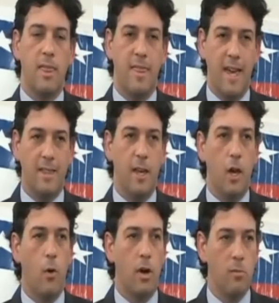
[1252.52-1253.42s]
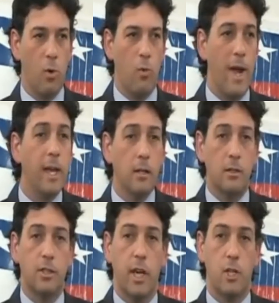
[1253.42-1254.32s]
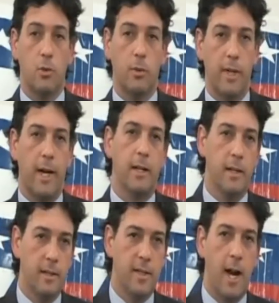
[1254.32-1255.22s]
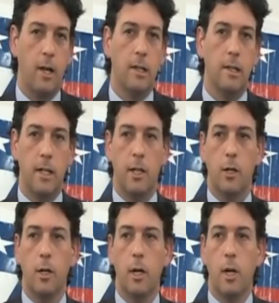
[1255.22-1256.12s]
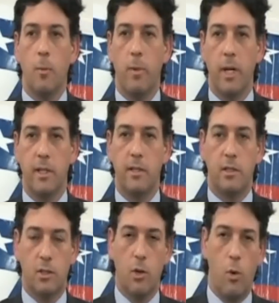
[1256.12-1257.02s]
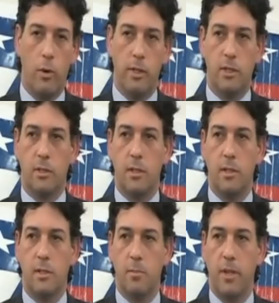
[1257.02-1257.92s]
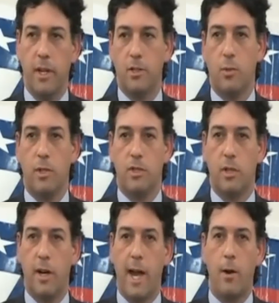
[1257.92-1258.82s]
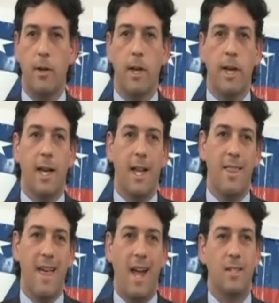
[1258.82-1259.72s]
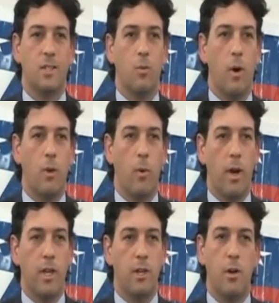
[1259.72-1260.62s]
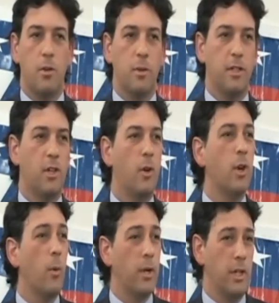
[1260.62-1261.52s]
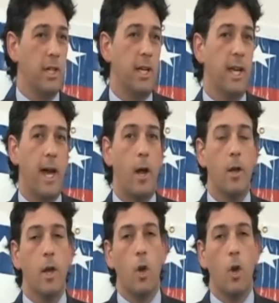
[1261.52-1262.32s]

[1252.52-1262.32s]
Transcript: Then they go on a more regular schedule, not entirely linear, but the district court is, is the place where you start out, and that's the one where you know you really don't know when you're going to get out.